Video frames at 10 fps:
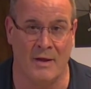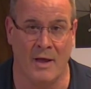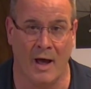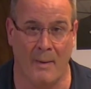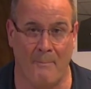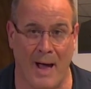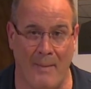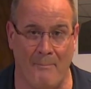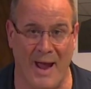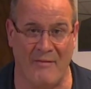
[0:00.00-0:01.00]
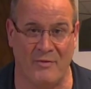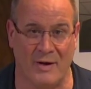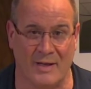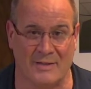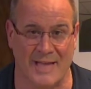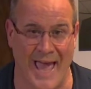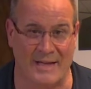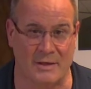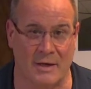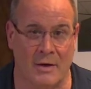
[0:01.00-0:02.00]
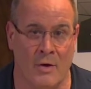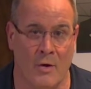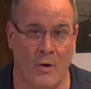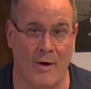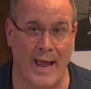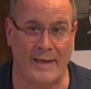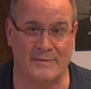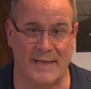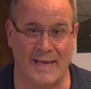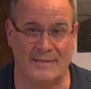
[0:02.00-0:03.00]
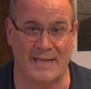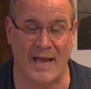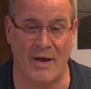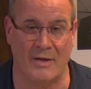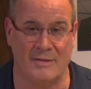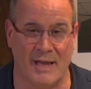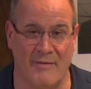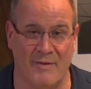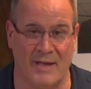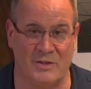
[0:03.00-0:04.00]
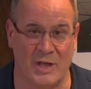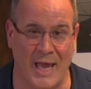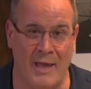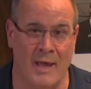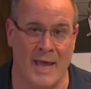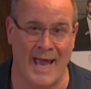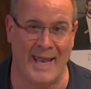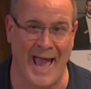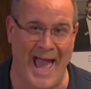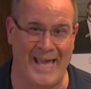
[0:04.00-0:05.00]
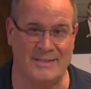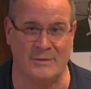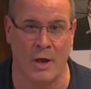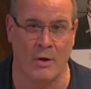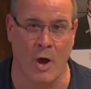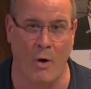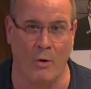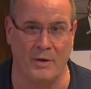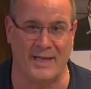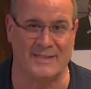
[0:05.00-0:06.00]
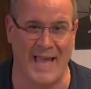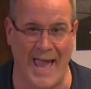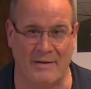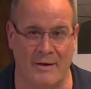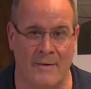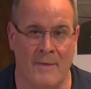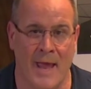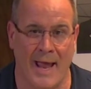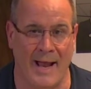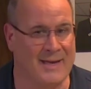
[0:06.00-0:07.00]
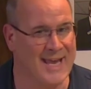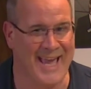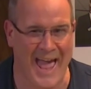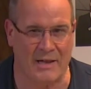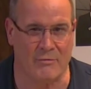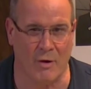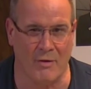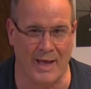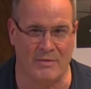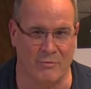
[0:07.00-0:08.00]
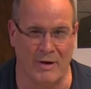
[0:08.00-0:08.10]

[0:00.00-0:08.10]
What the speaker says: a Bob Baffert exacta, or as they say on TVG, an ice cold exacta. And you got to throw that 3